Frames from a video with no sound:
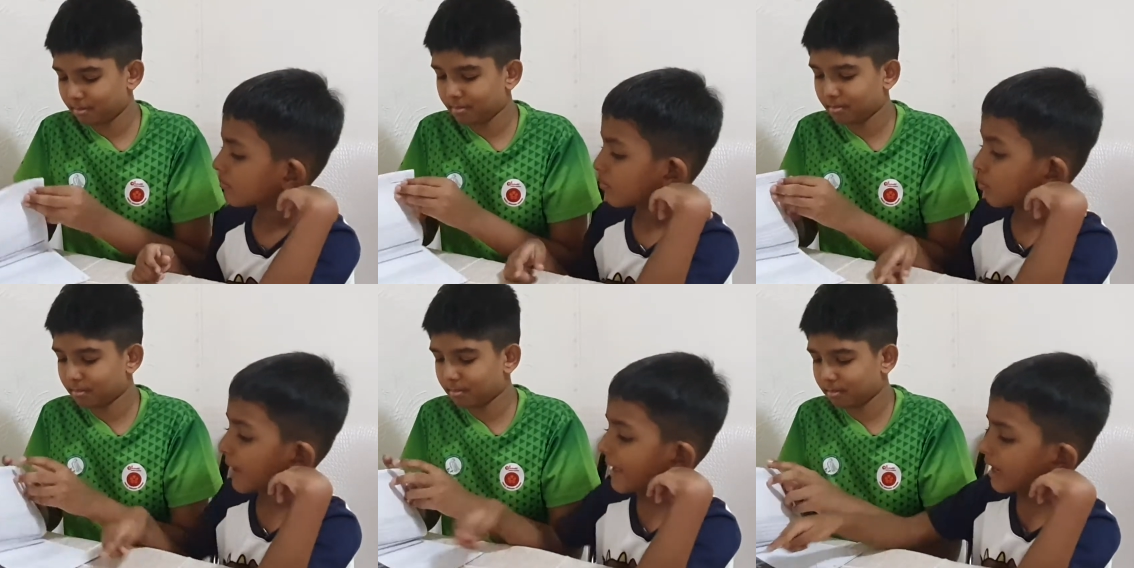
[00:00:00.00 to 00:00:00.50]

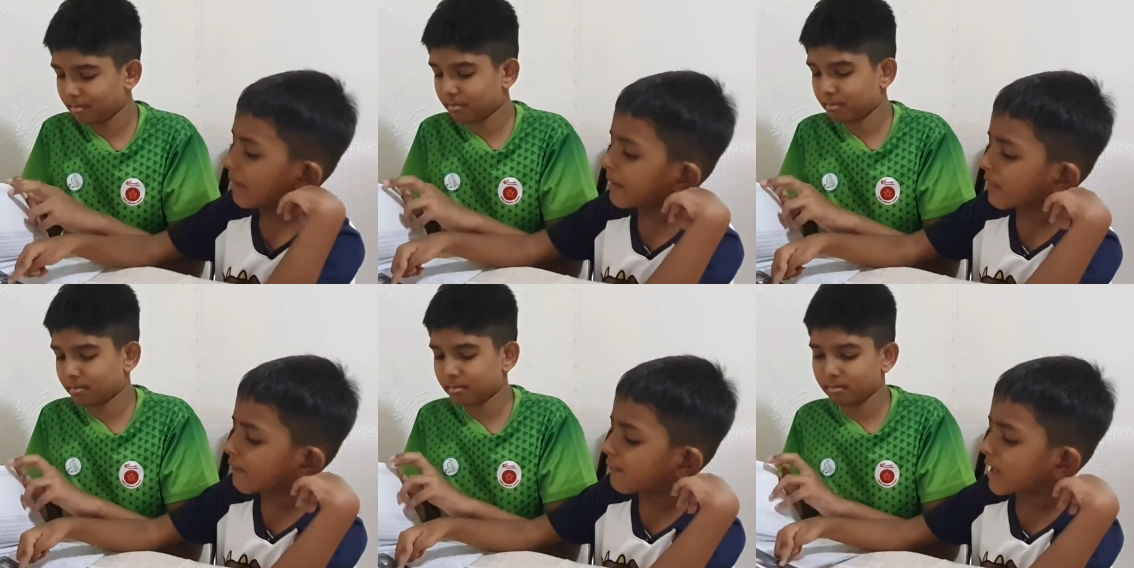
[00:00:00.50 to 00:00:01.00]
Speaker 1: Wait, Emma's
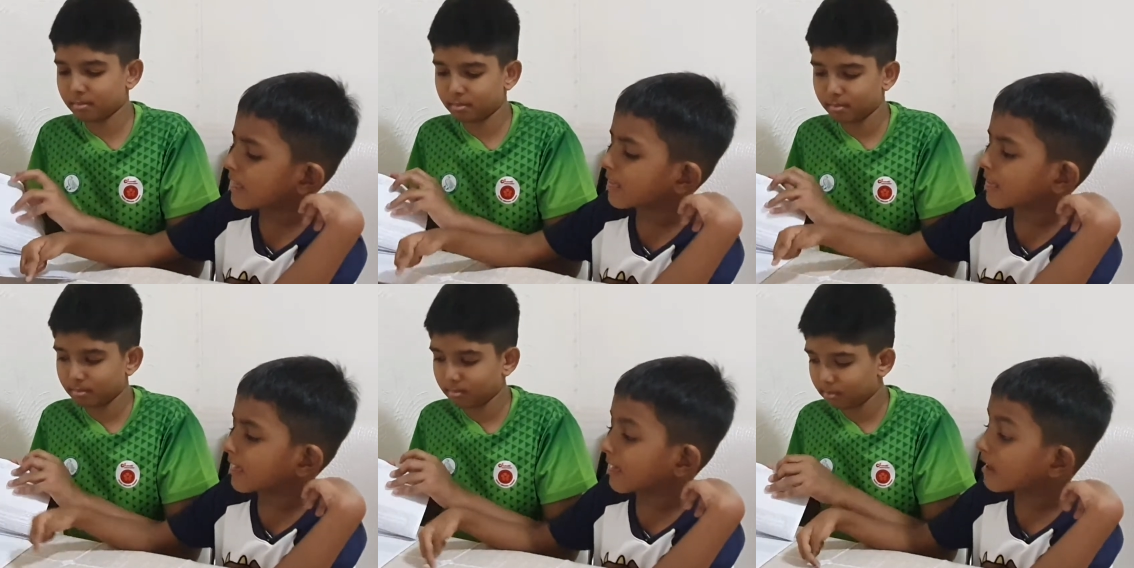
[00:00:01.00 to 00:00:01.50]
face
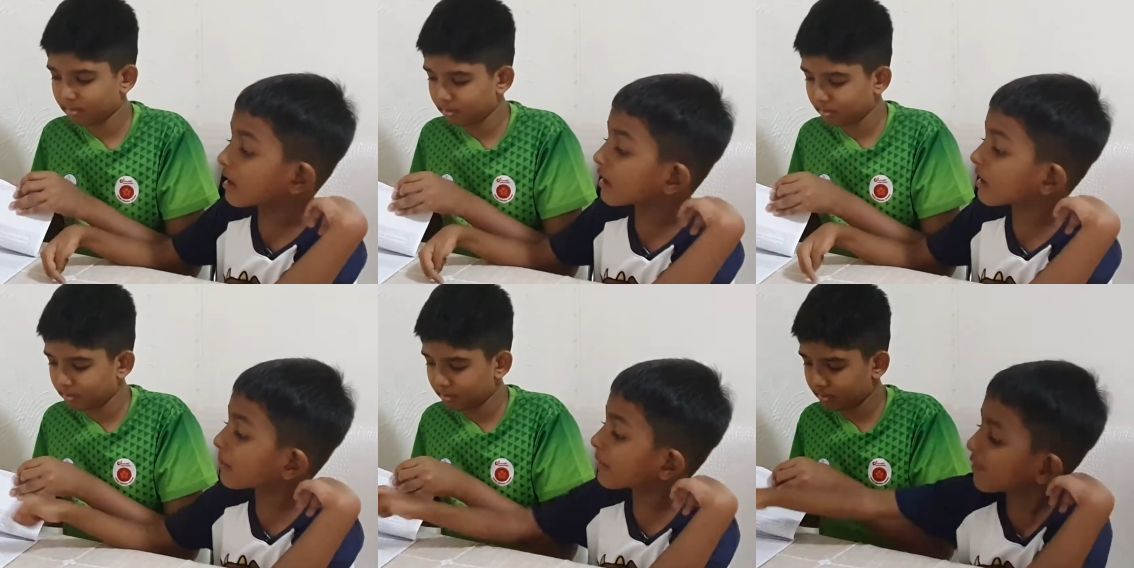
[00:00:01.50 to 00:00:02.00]
here?
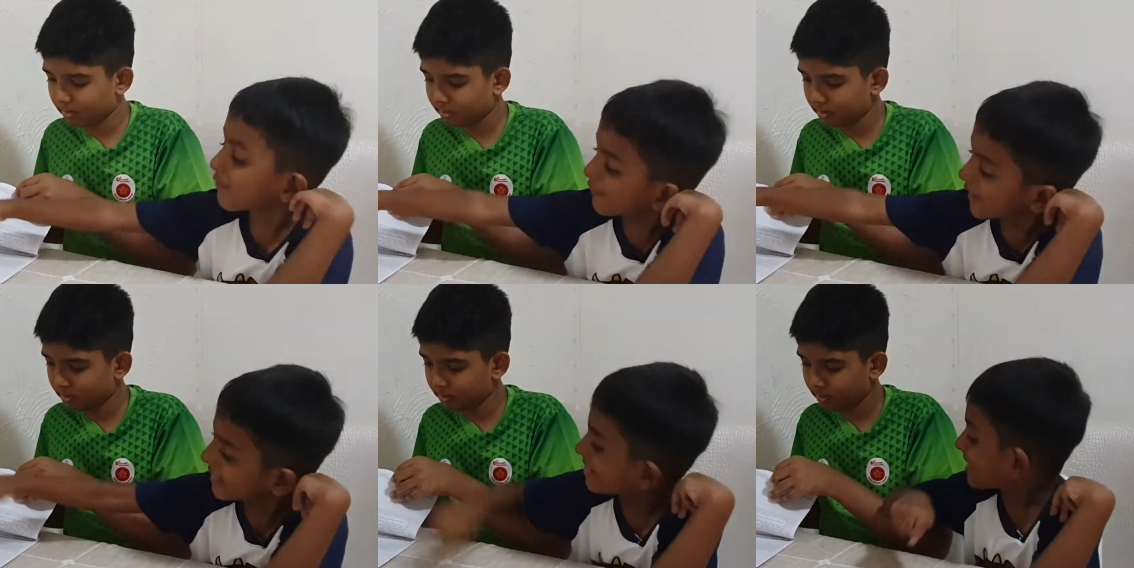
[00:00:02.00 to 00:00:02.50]
Emma's
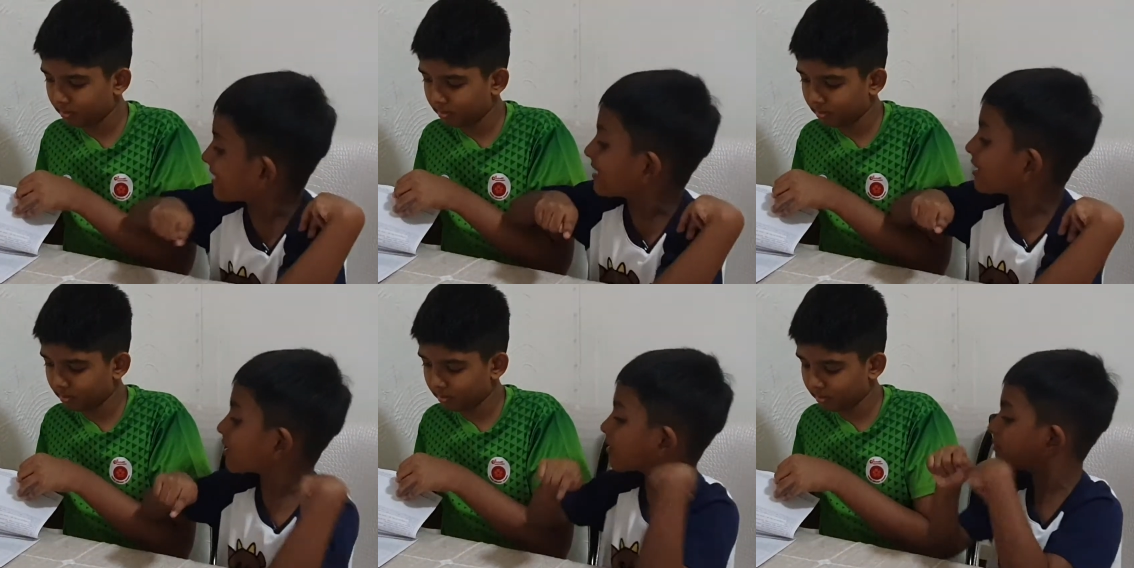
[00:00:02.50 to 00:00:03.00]
face here?
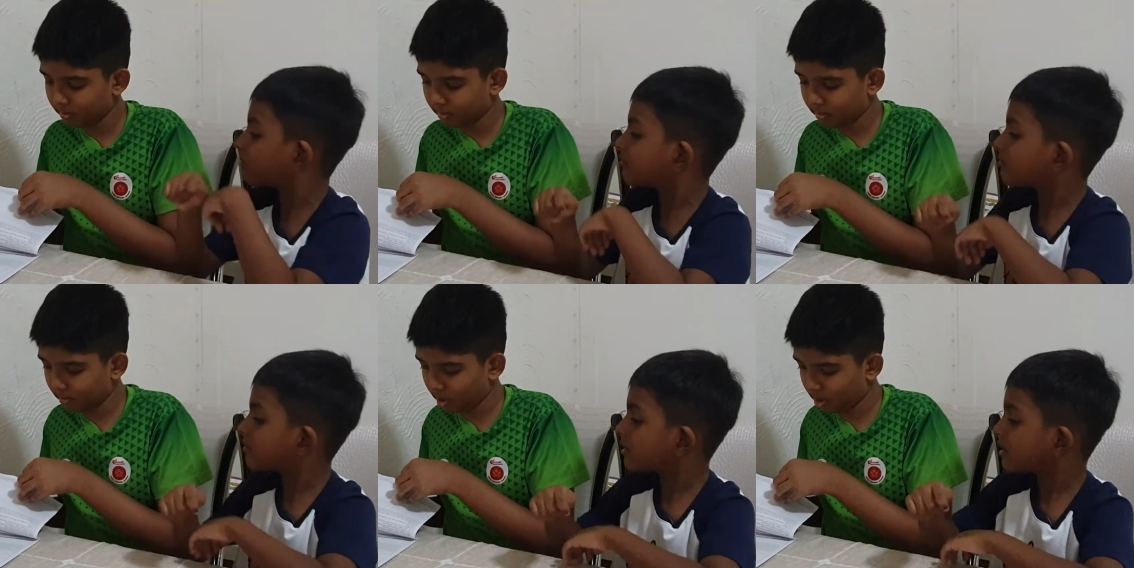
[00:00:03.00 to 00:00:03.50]

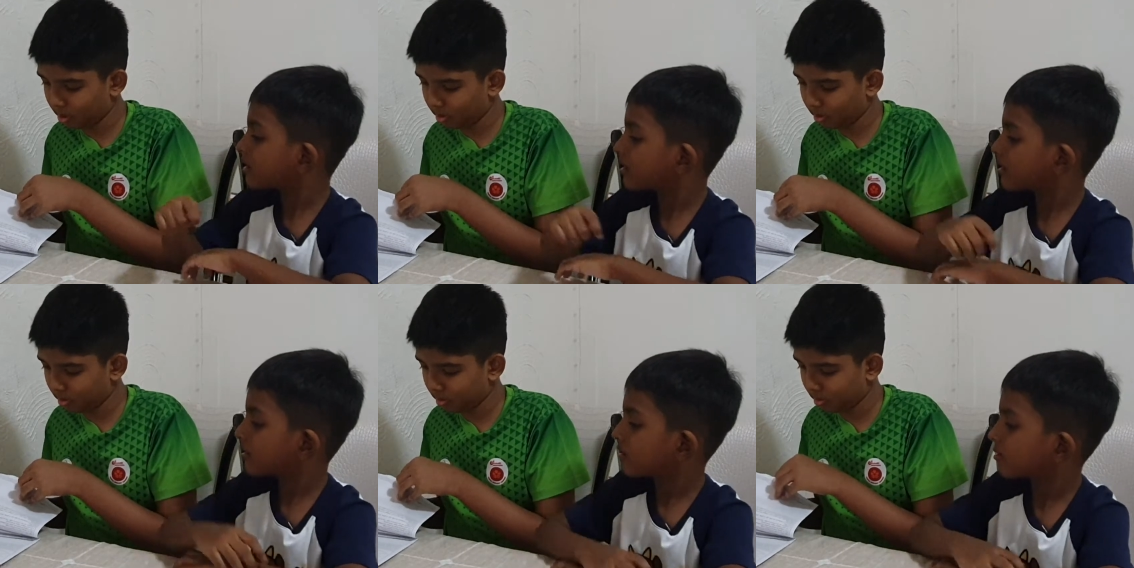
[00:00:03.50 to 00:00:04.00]
No.
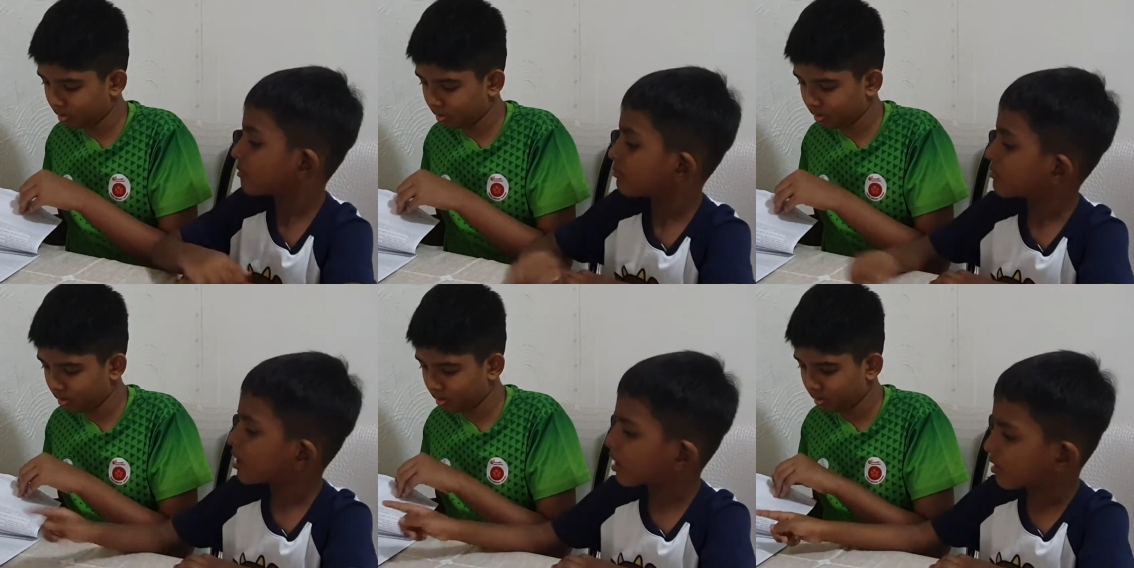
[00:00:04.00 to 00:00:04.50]

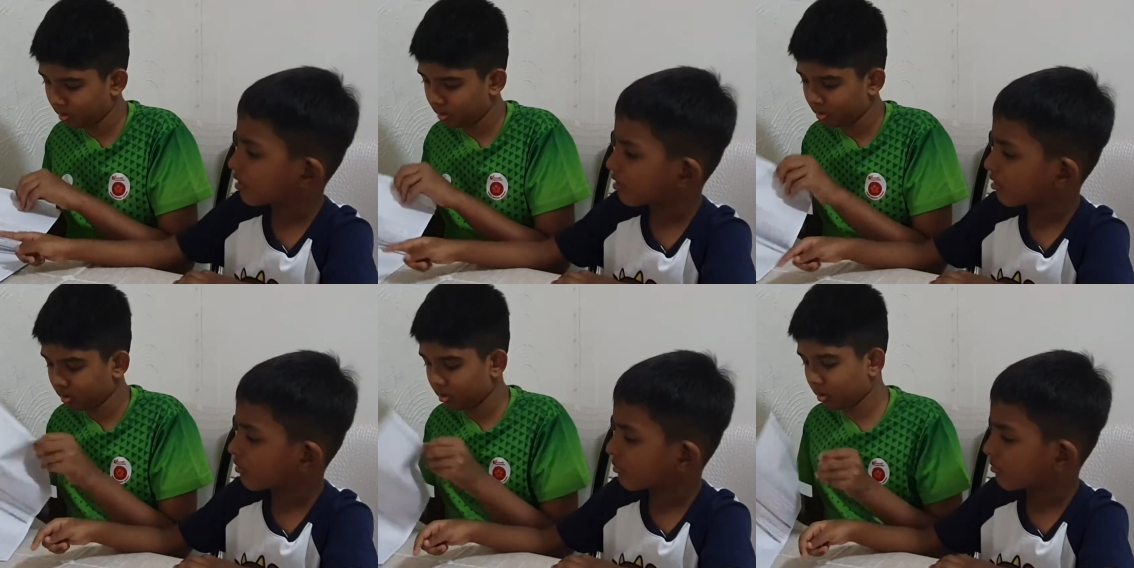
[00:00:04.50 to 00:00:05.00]
Yes.
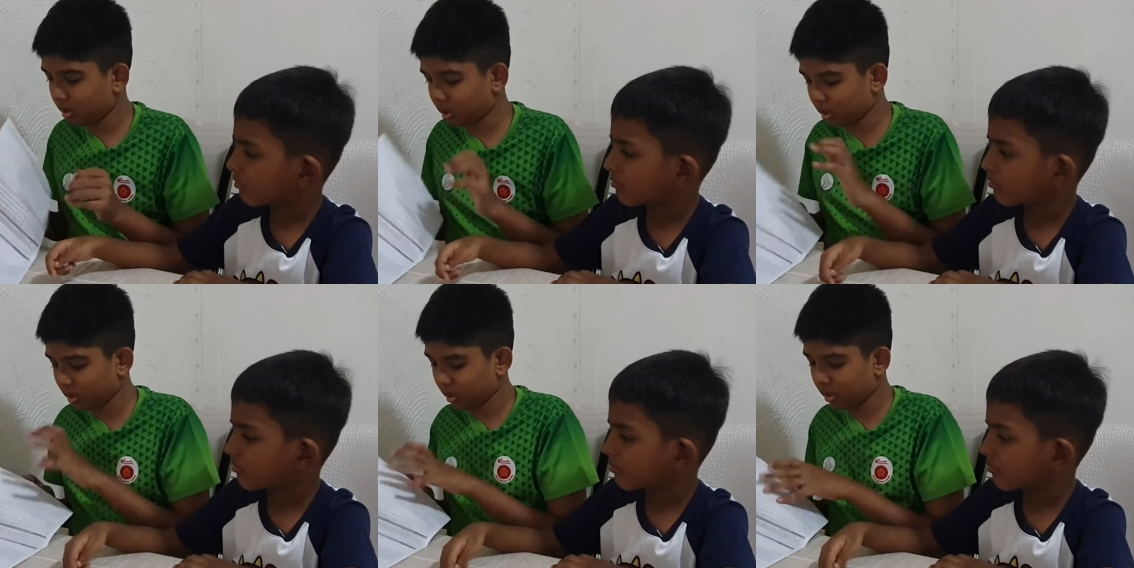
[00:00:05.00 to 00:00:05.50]
Just
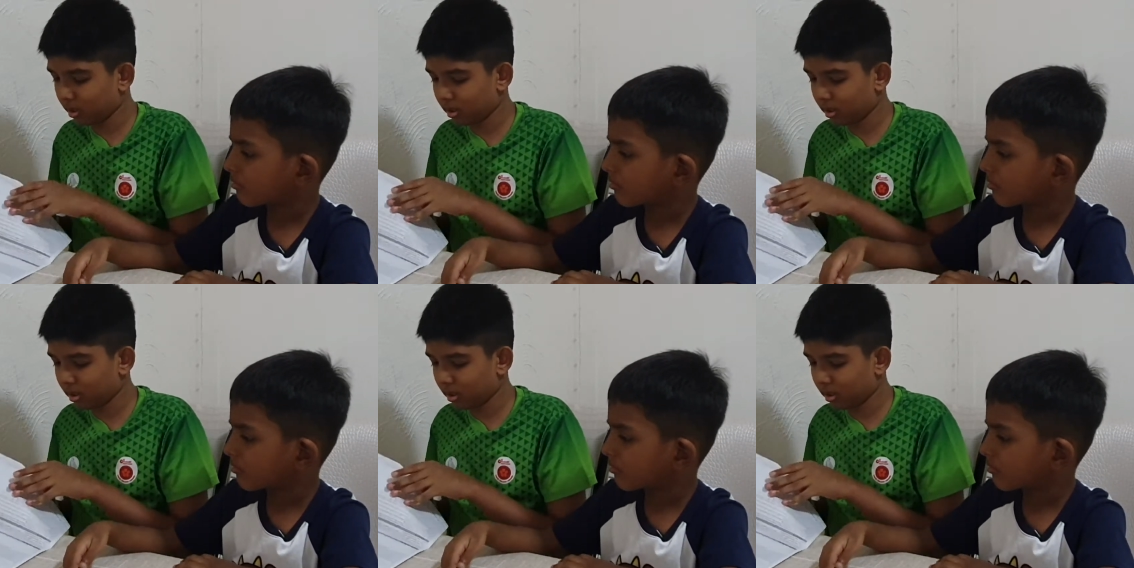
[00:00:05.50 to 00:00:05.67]
see.